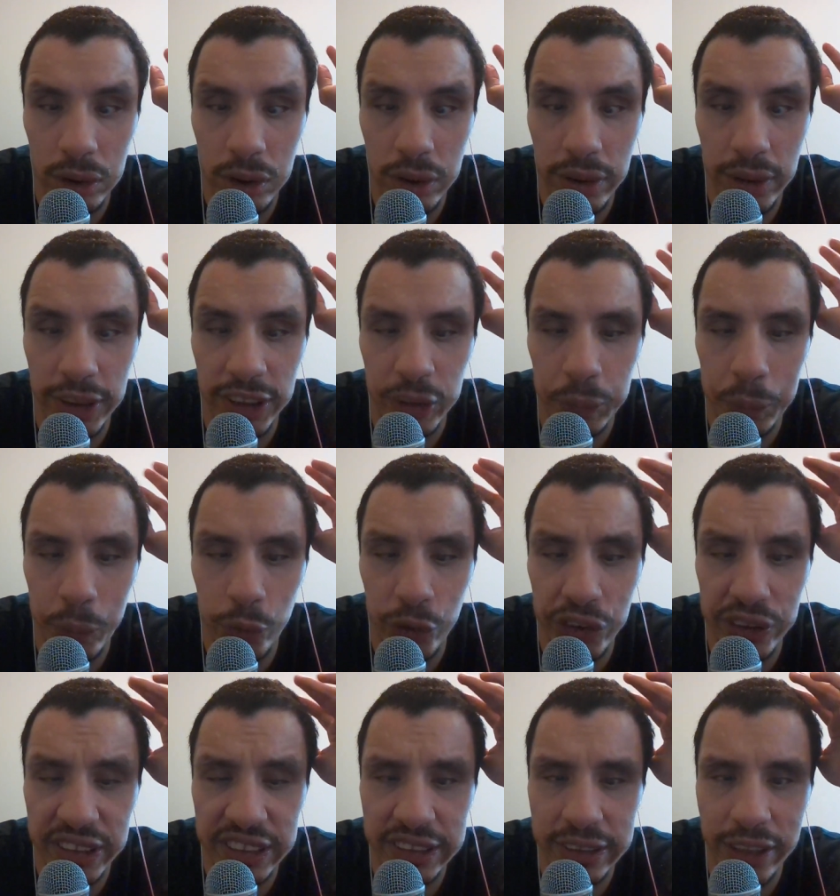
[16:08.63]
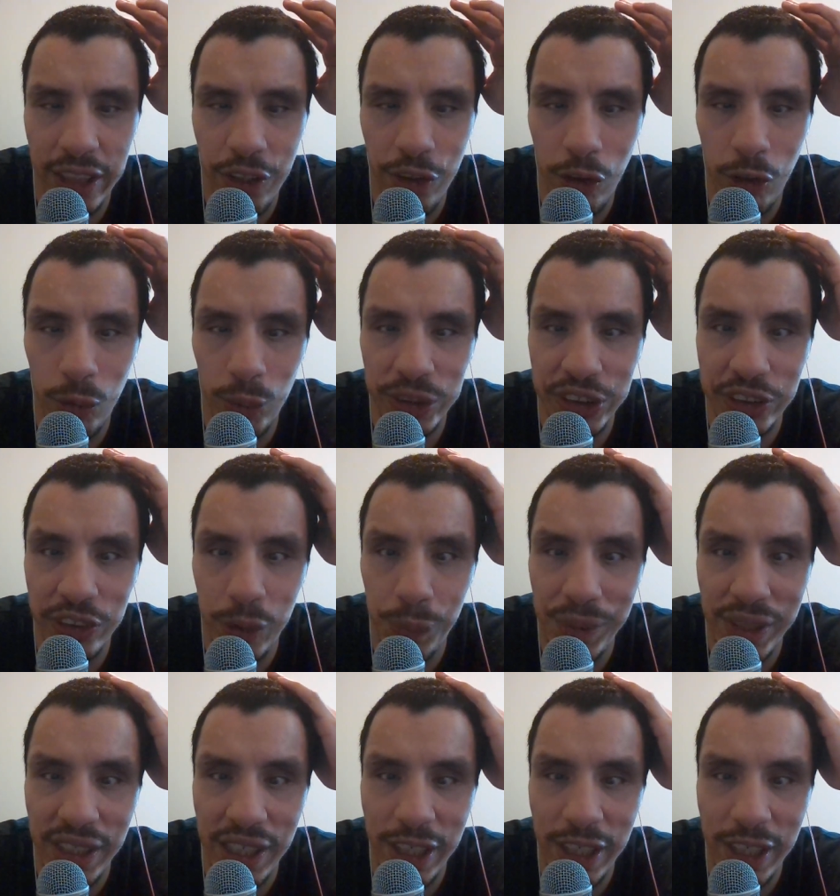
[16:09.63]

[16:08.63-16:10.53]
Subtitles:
This person is not always going to be